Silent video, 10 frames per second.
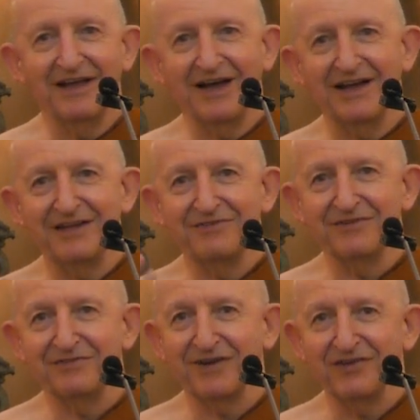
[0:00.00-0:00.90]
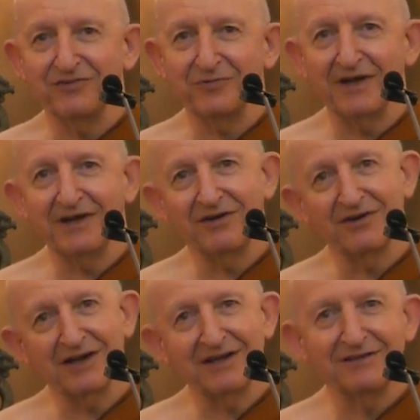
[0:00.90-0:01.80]
and if it fades away,
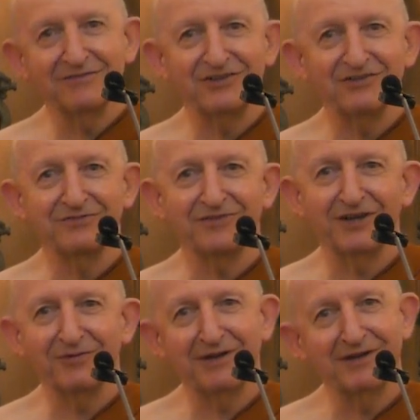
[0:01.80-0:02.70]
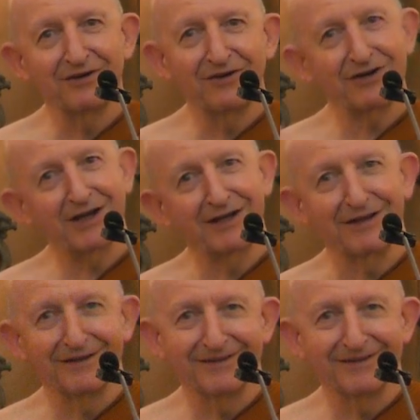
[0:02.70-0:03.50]
okay. If it doesn't fade away, okay.